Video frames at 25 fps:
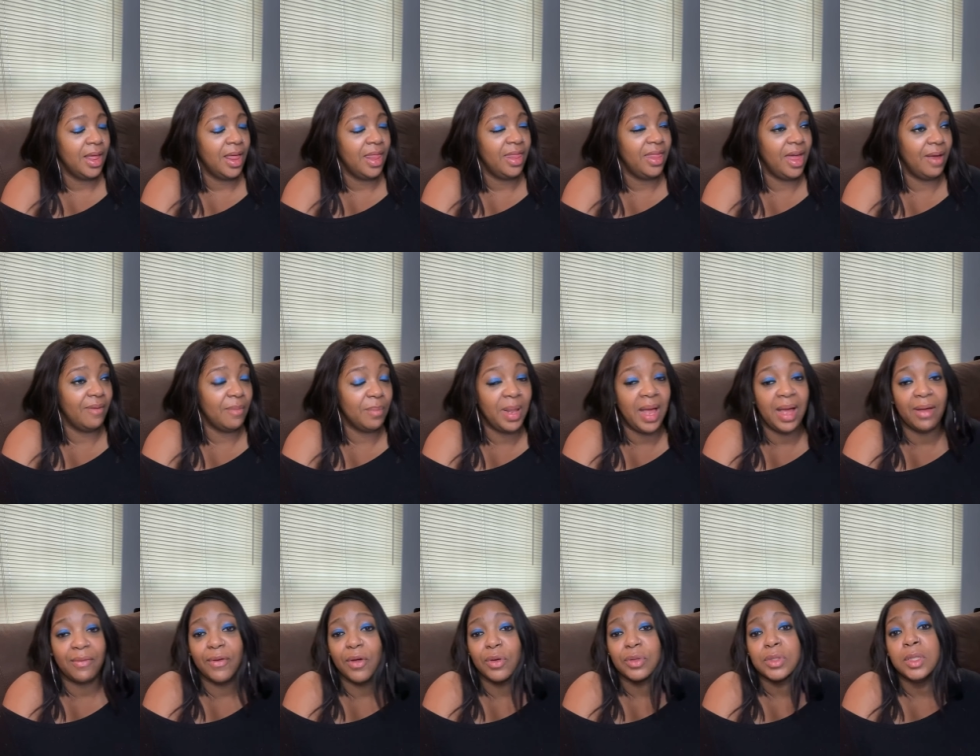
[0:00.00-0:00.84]
that
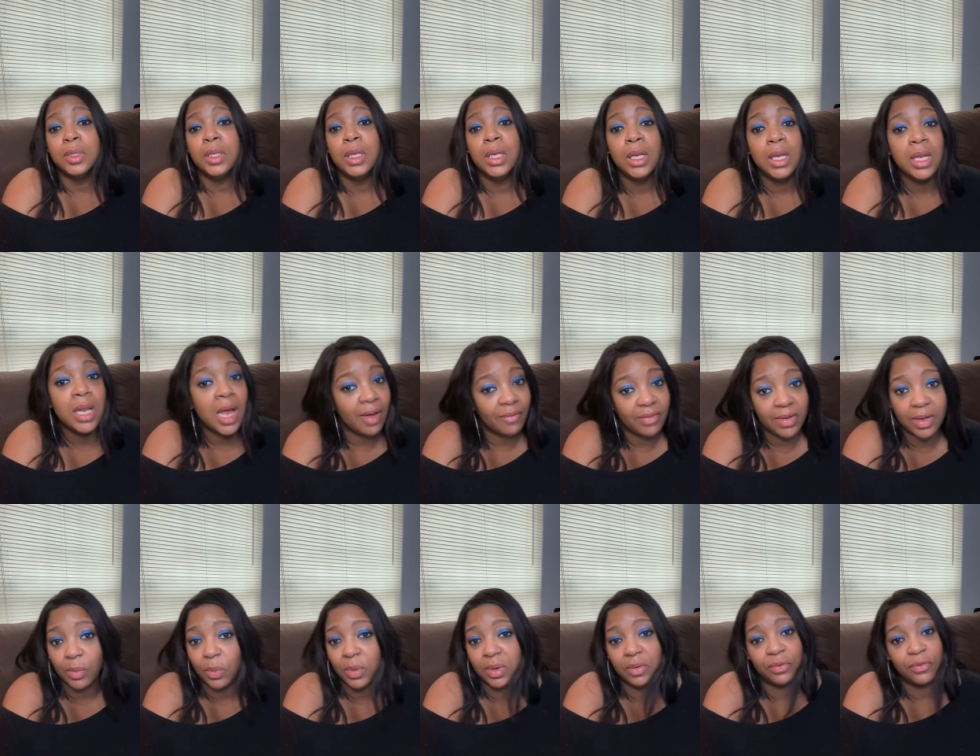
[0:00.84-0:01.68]
black folks love
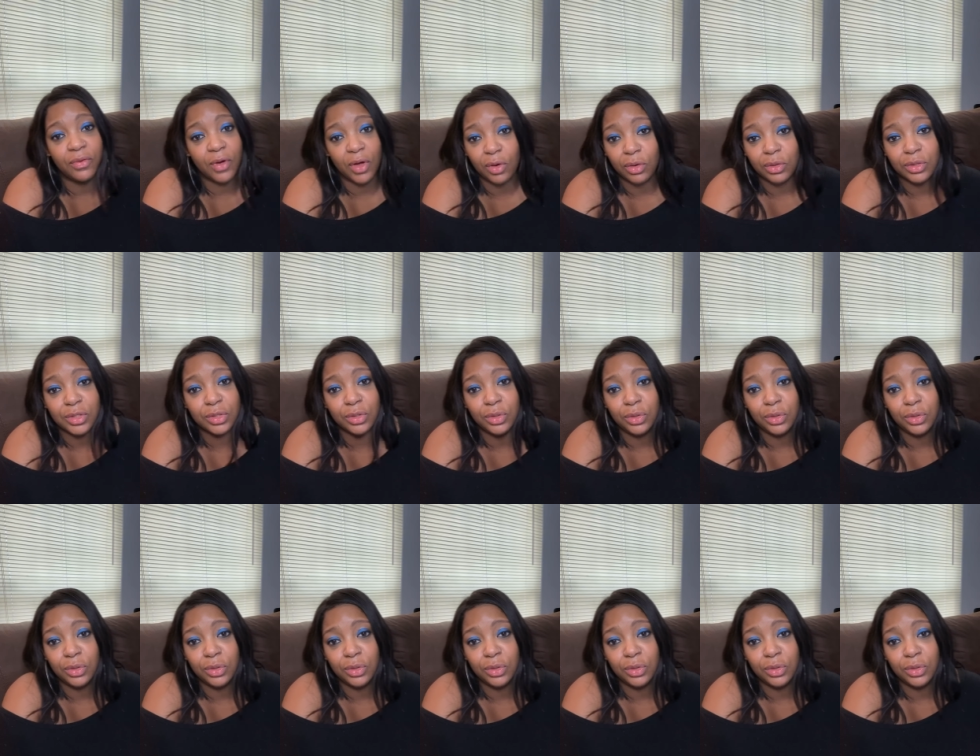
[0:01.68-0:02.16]
it when folks